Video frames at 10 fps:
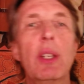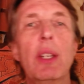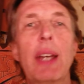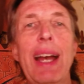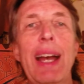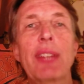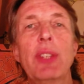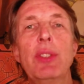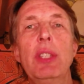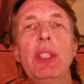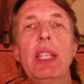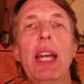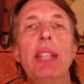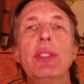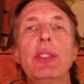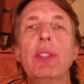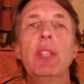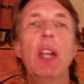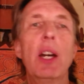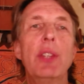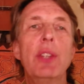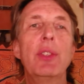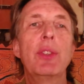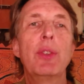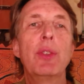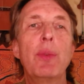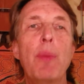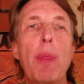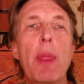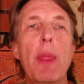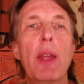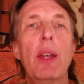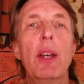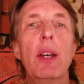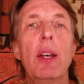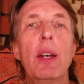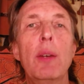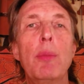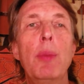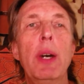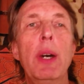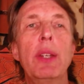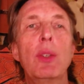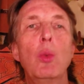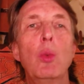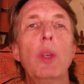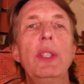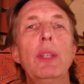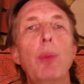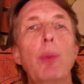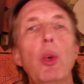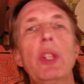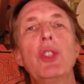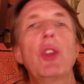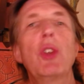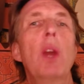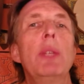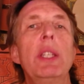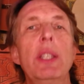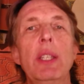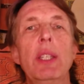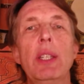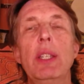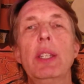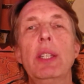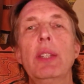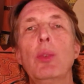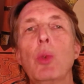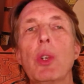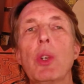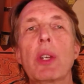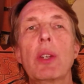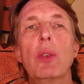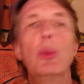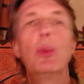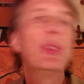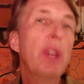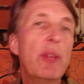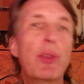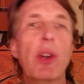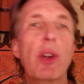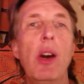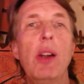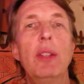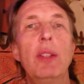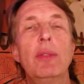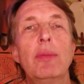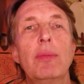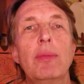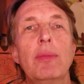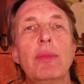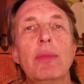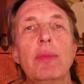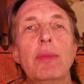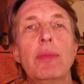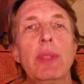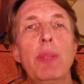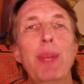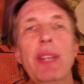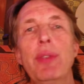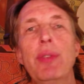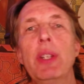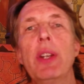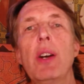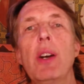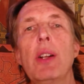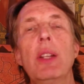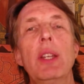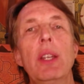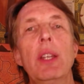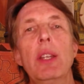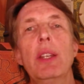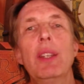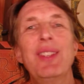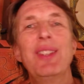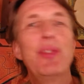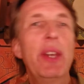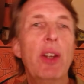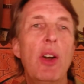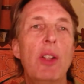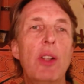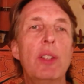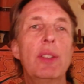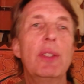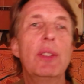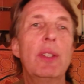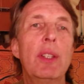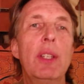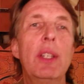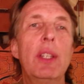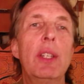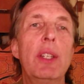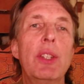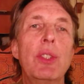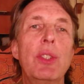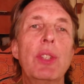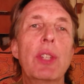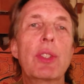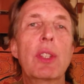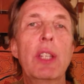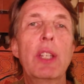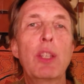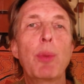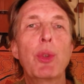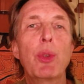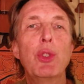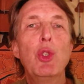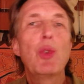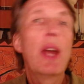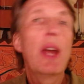accessing the guidance of the gods. But what the appointed shaman did in the work was done for all. It benefited all, it fed all. Just like the person who ground the